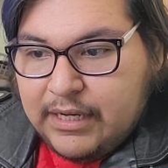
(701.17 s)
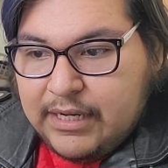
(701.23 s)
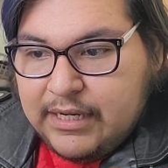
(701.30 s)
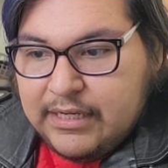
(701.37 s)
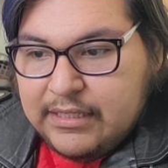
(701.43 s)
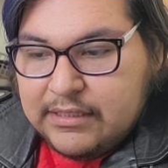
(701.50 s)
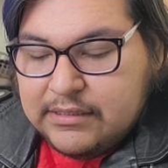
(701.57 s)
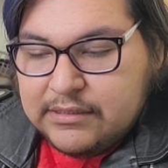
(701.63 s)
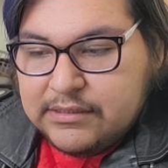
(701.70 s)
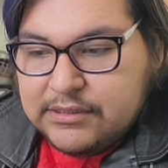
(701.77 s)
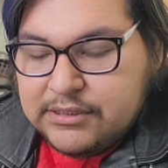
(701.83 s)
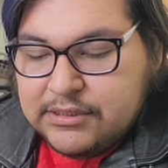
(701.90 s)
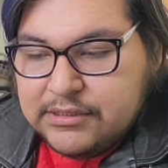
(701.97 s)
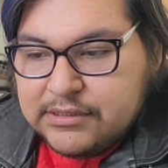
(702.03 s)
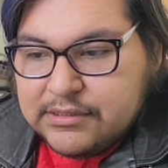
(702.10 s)

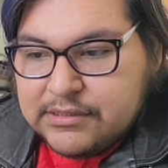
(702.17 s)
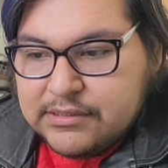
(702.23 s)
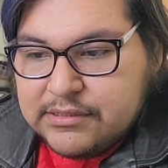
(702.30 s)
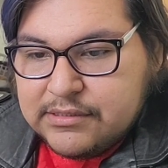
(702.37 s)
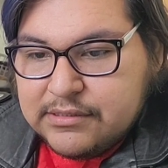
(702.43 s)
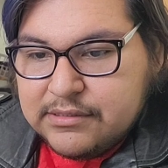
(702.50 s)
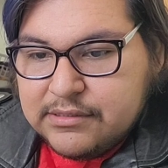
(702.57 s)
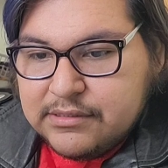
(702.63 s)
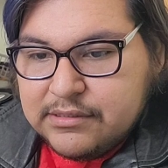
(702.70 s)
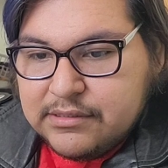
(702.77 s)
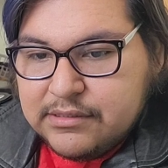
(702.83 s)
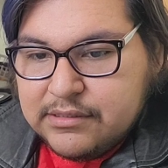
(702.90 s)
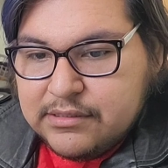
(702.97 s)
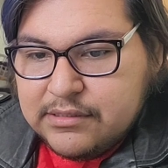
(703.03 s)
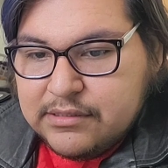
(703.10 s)
is just,
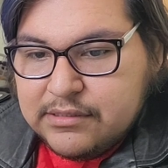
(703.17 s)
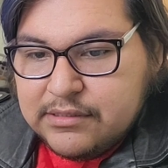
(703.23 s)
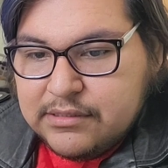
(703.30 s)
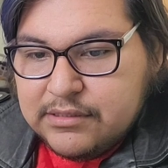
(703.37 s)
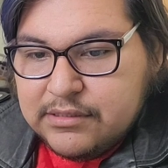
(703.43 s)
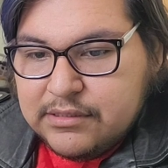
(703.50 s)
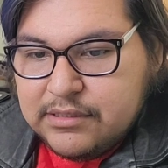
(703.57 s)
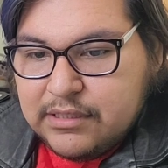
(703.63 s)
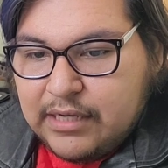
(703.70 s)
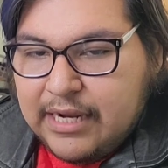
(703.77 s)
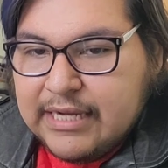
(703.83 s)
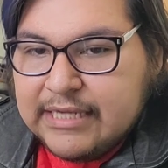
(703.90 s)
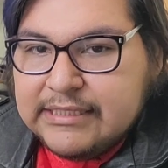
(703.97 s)
I